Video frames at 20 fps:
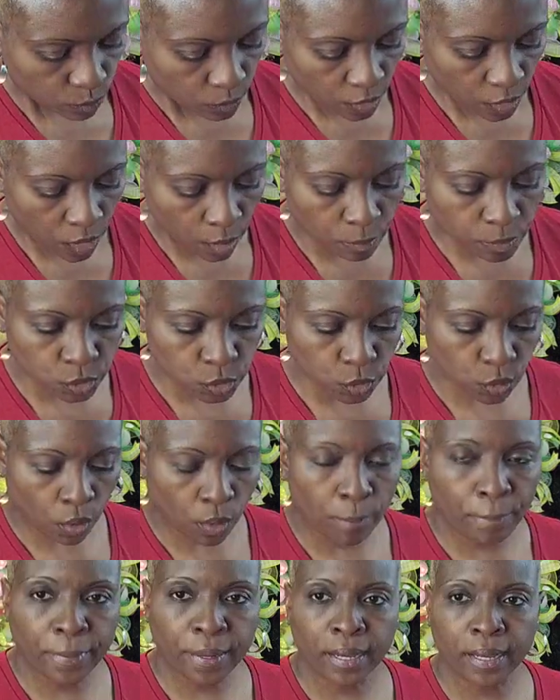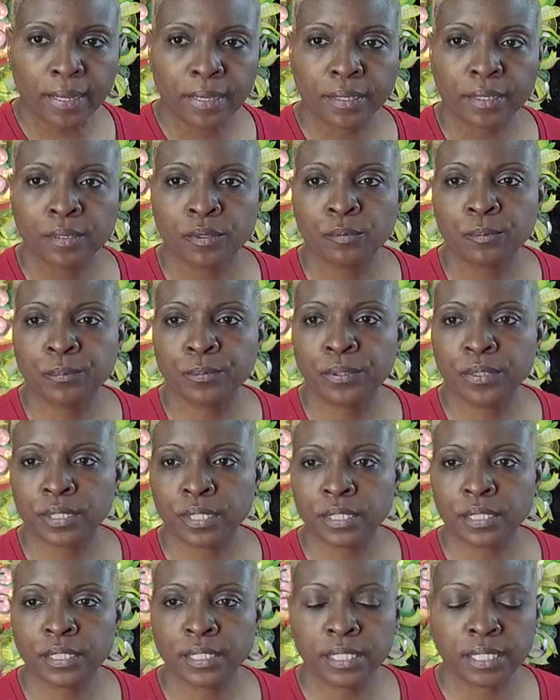I'm gonna start by
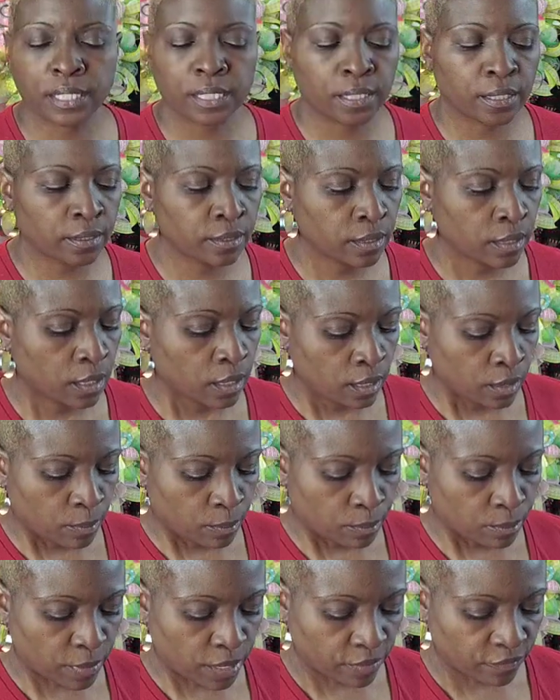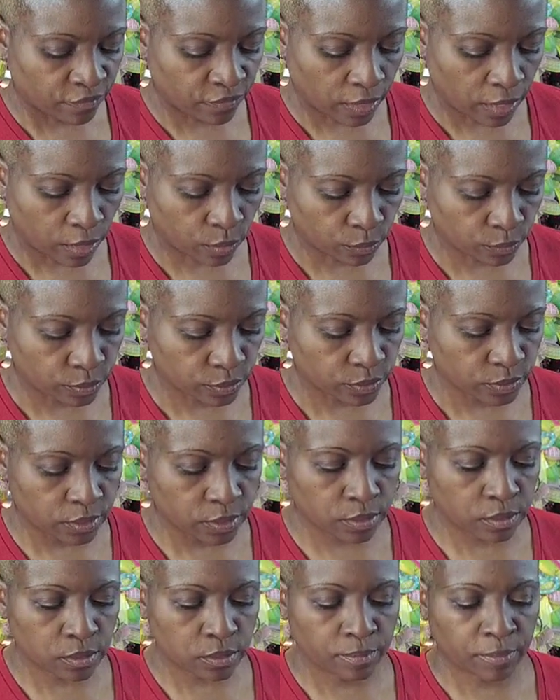putting in my flowers.
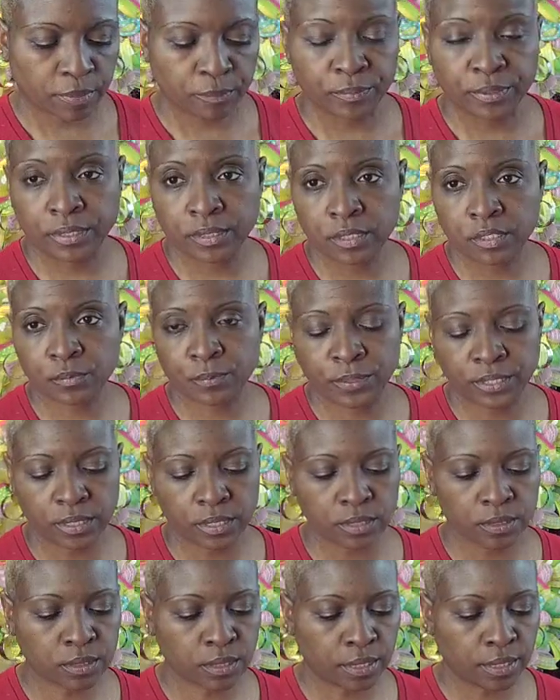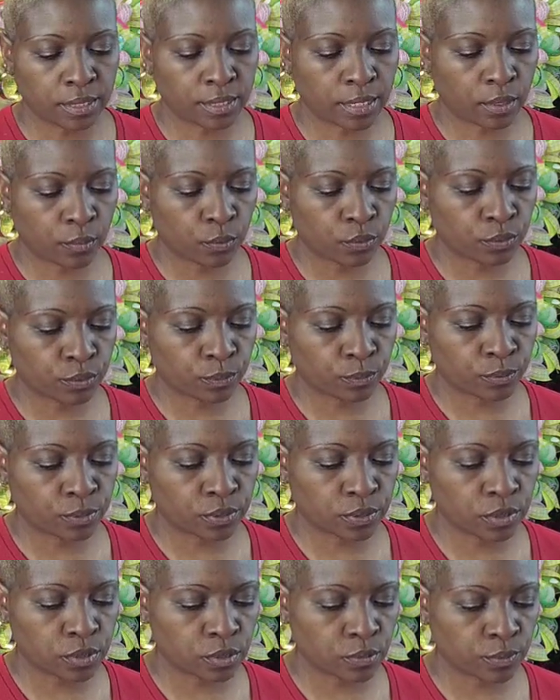This is my biggest piece, and I want to
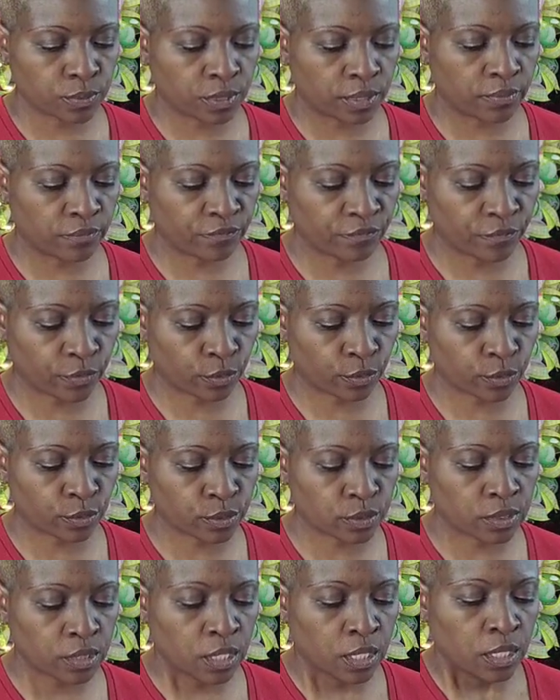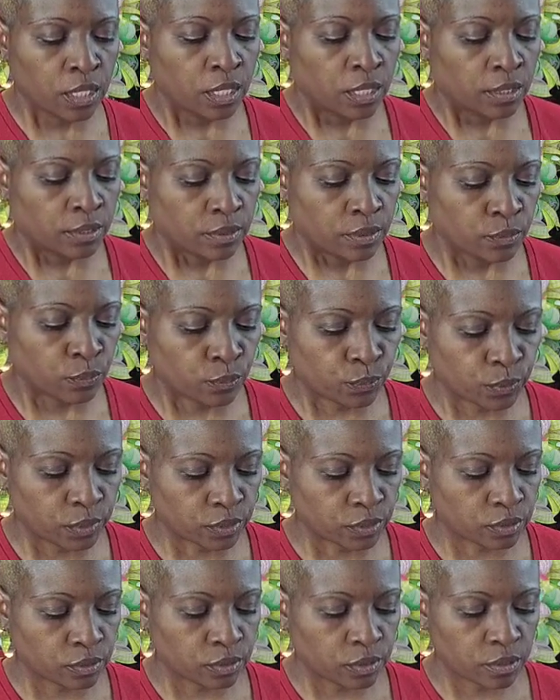put this one in first,
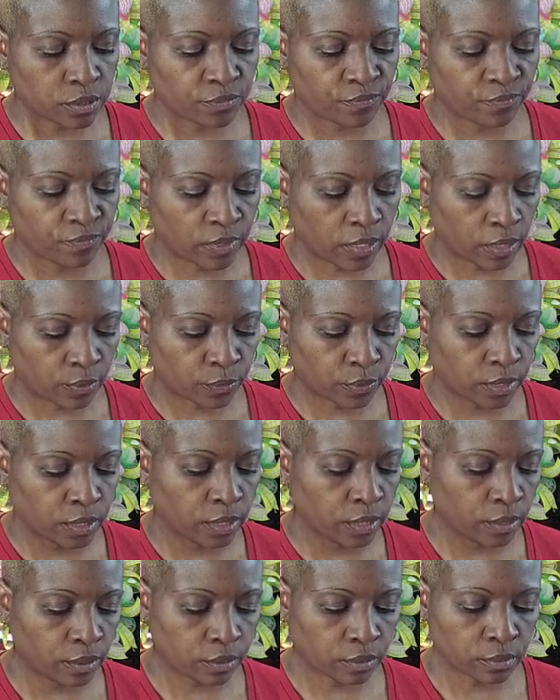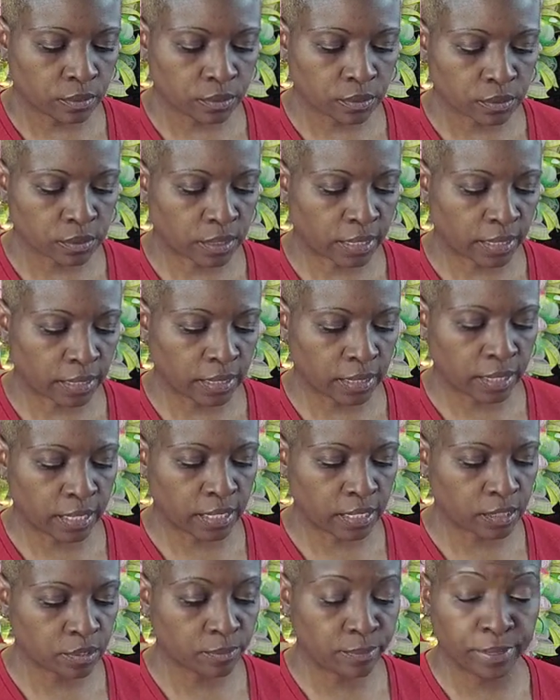which this flower here looks like it
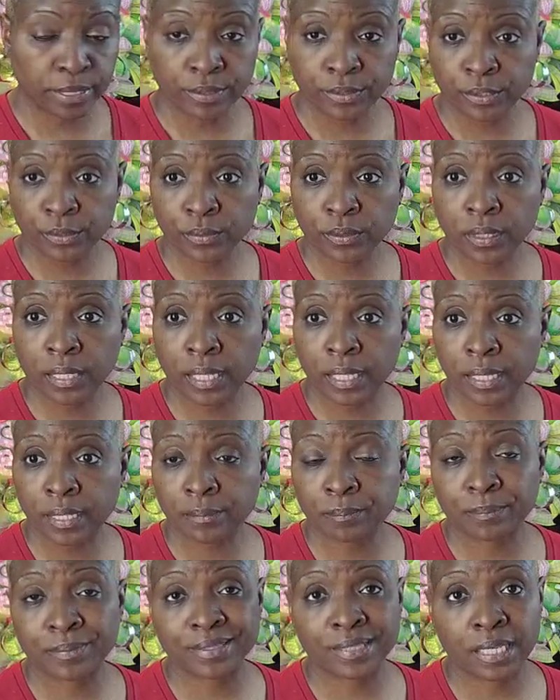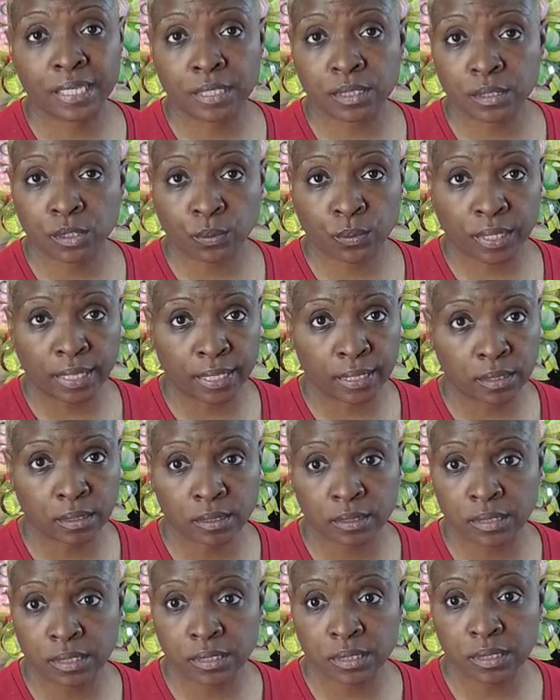has been through a lot, but that is okay
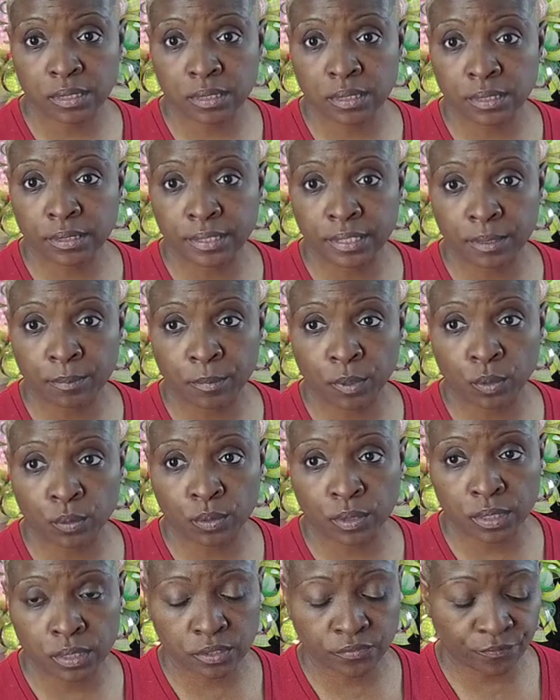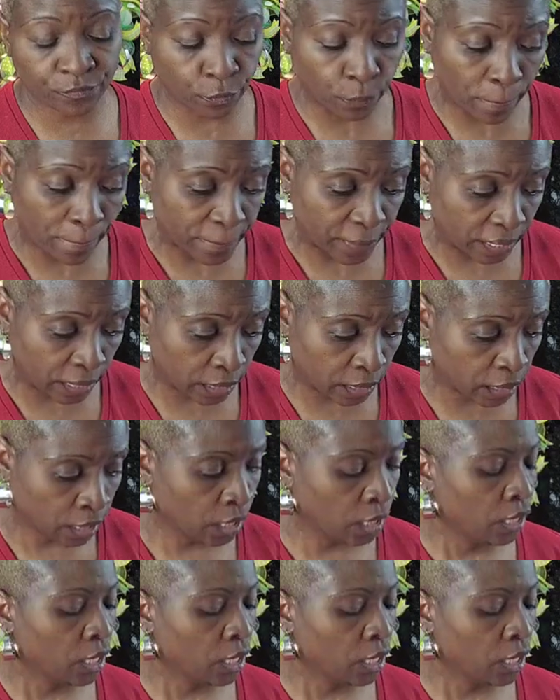because this is a demo and it's for me.